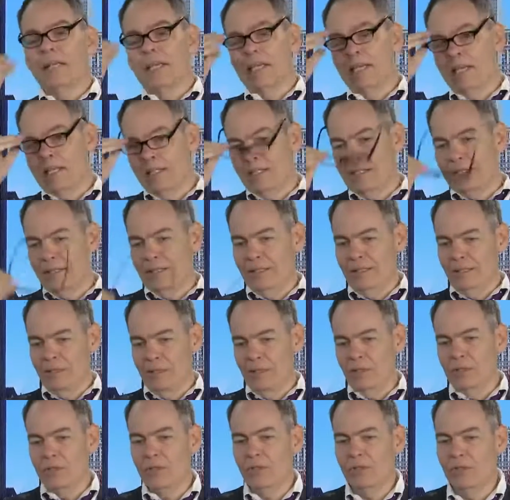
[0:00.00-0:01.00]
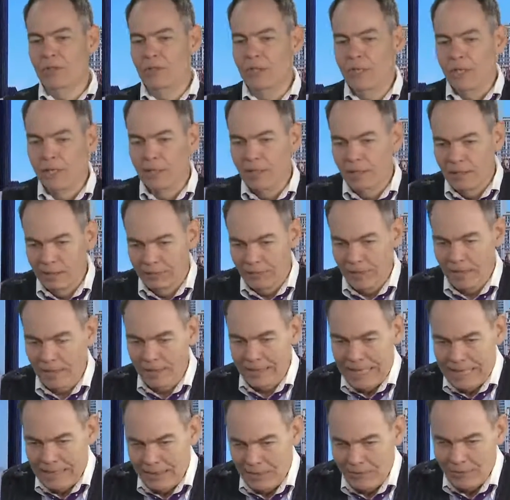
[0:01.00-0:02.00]
and, you're
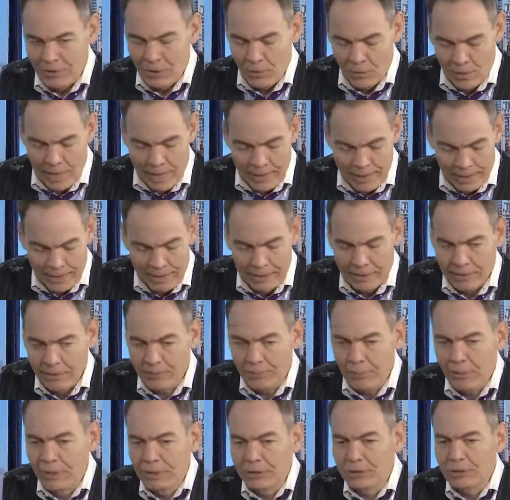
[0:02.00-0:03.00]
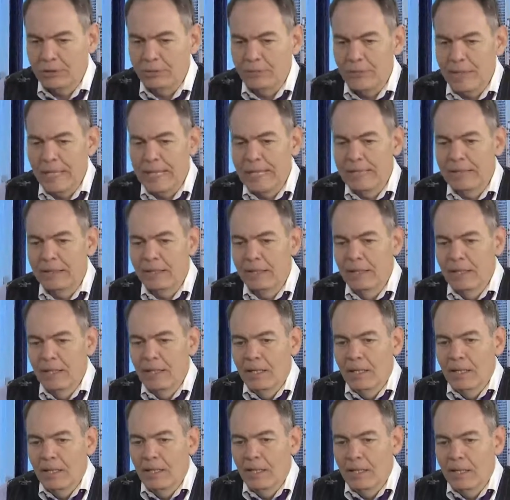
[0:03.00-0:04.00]
got a negative view on it. And the points you make,
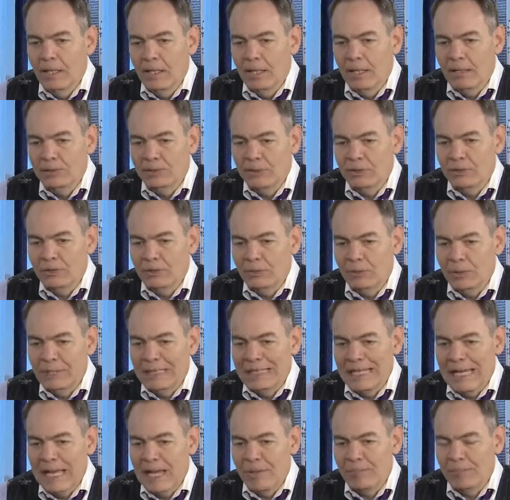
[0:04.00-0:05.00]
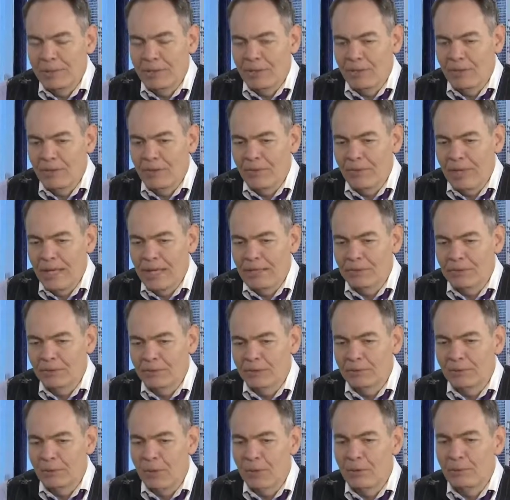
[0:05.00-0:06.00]
just to recap here, that
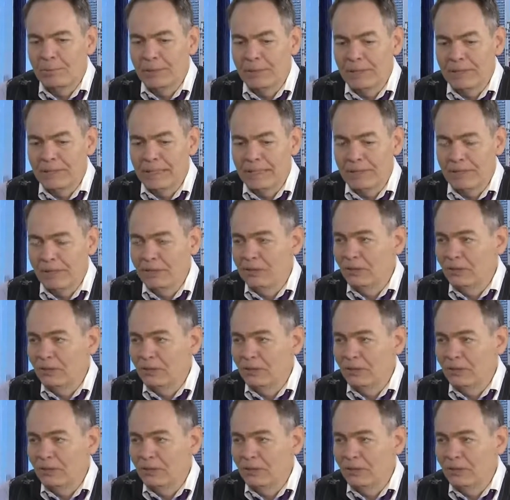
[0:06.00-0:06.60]
there's a vulnerability at the